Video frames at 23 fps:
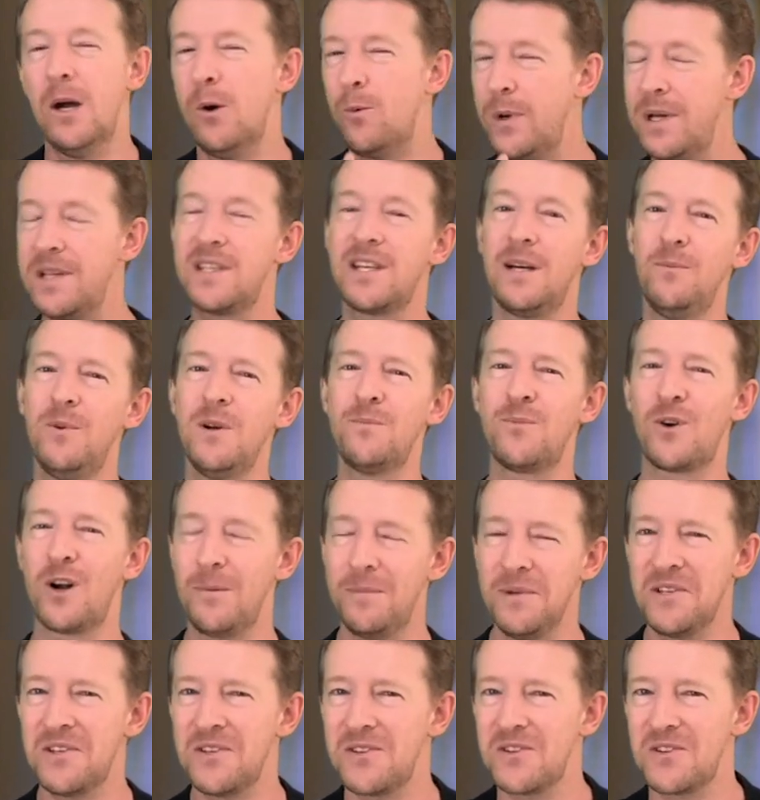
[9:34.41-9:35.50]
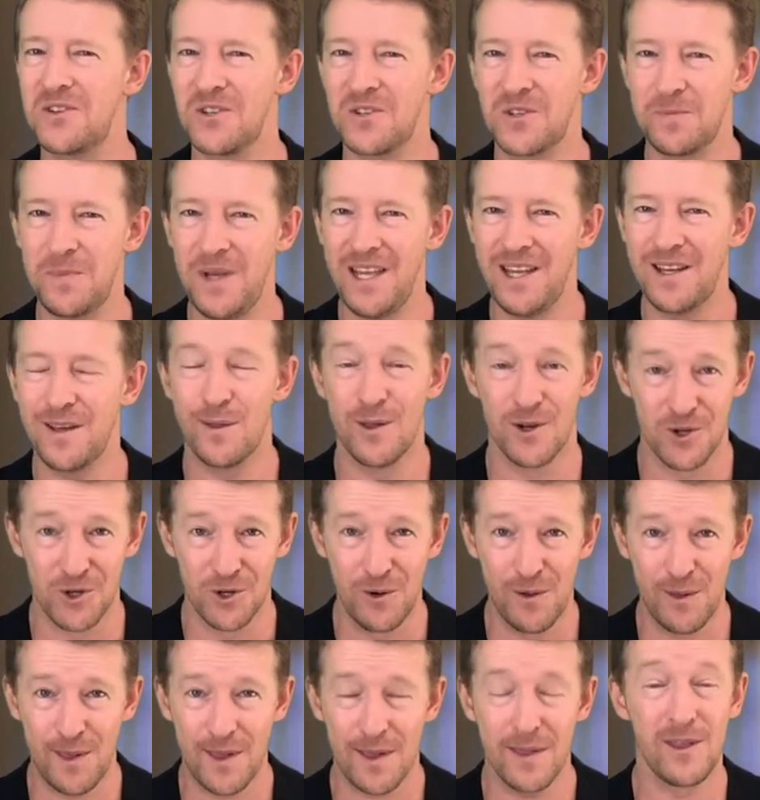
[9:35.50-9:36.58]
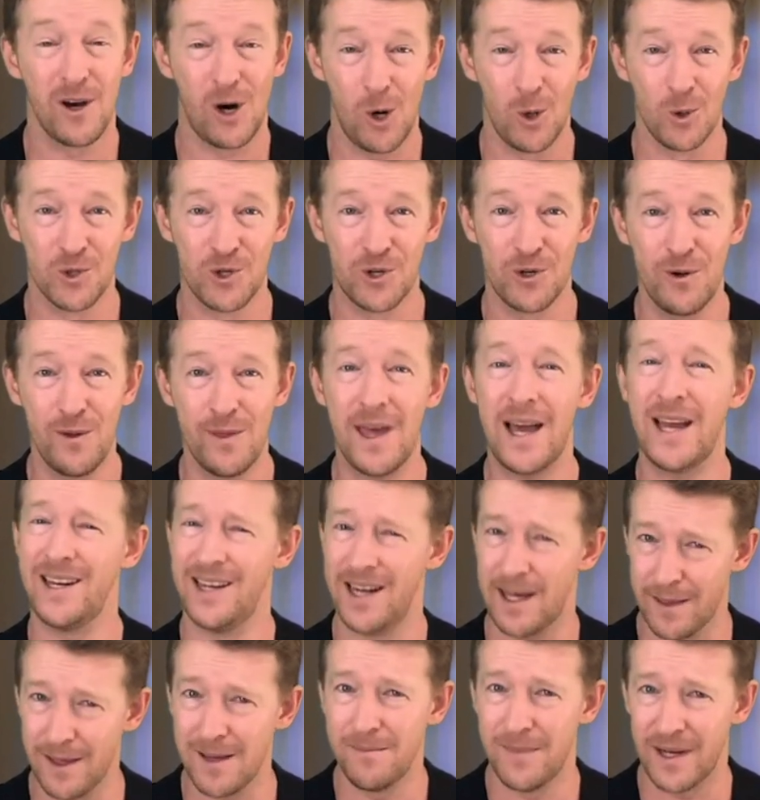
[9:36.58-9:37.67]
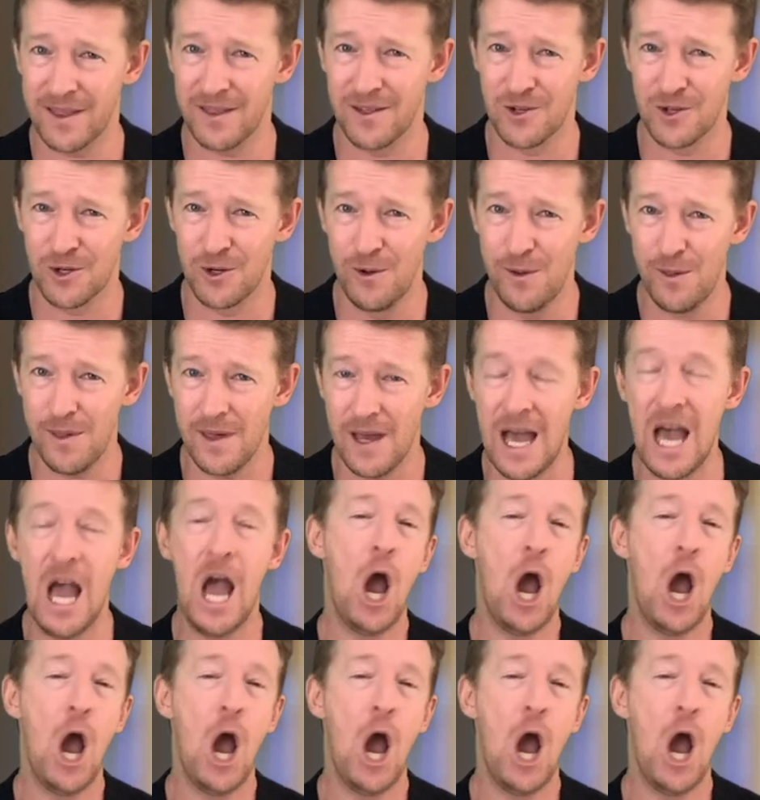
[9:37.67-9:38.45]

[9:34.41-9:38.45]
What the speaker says: When someone promises to speak the truth, the whole truth, and nothing but the truth,